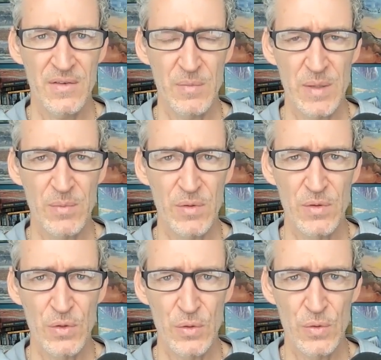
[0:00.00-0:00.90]
for
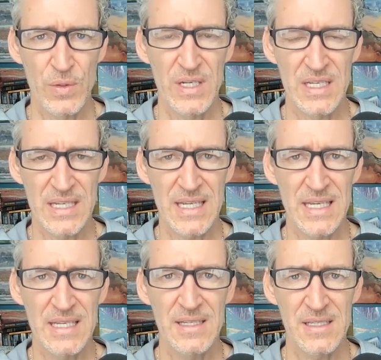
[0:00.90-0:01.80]
people who
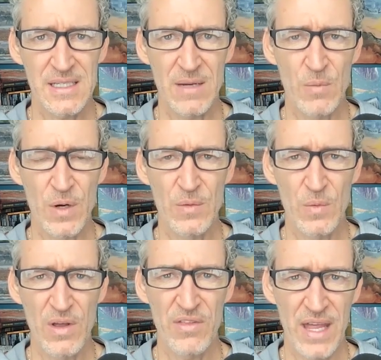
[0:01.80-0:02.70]
need someone
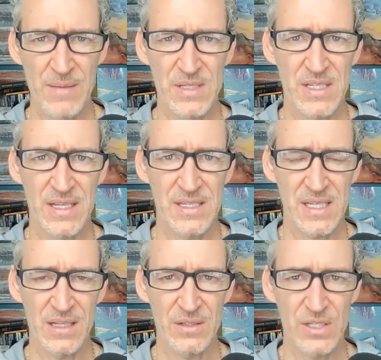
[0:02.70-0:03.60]
with Amazon
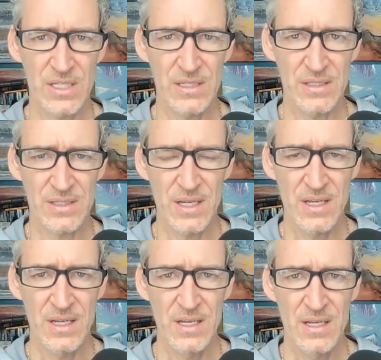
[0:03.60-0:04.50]
seller skills.
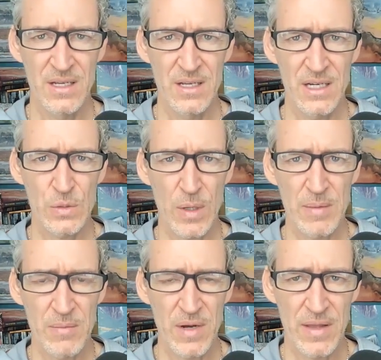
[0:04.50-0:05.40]
Here's what I
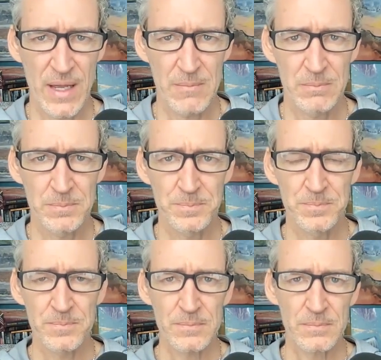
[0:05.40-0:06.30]
mean by that.
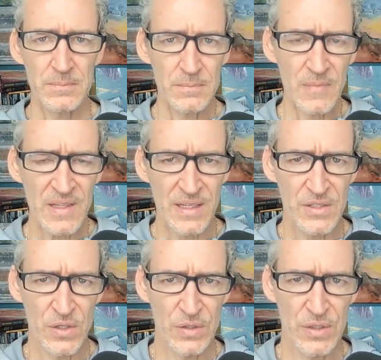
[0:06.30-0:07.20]
Now,
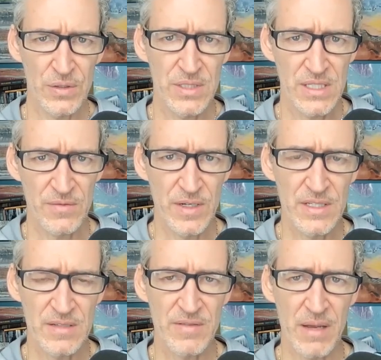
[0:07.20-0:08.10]
certainly you can teach
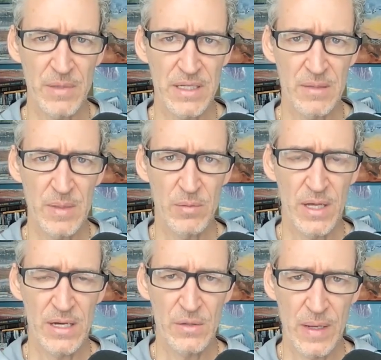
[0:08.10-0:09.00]
friends and family and other
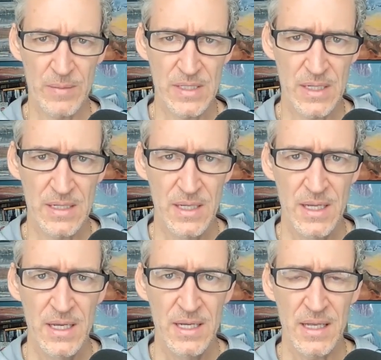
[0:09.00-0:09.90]
people how to do Amazon.
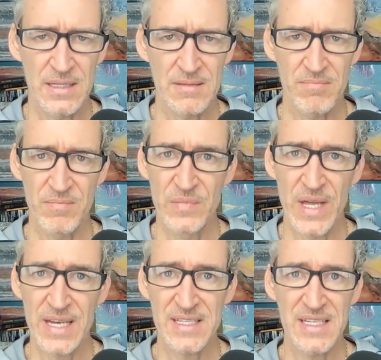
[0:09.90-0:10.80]
It's
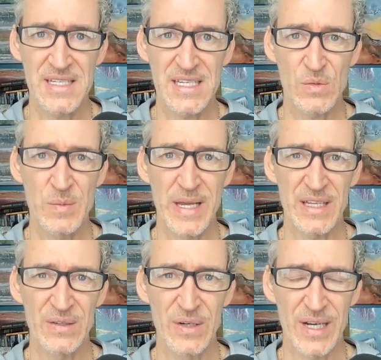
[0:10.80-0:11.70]
not as easy as we
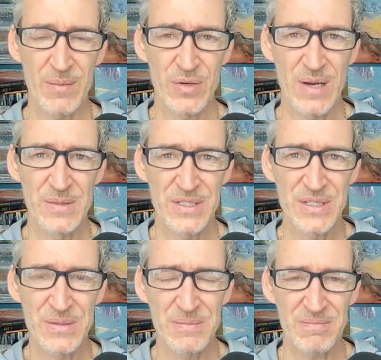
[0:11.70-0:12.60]
make it look, I
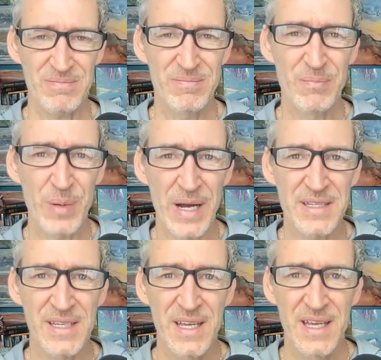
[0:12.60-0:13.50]
promise you,
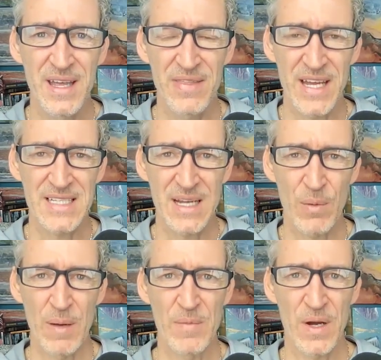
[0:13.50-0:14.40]
but that's
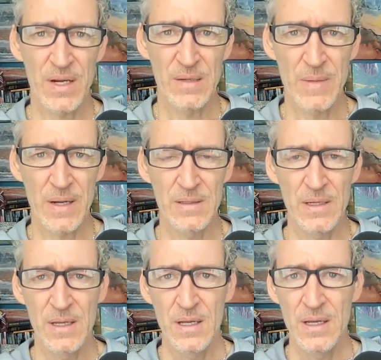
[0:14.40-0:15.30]
not what I'm talking about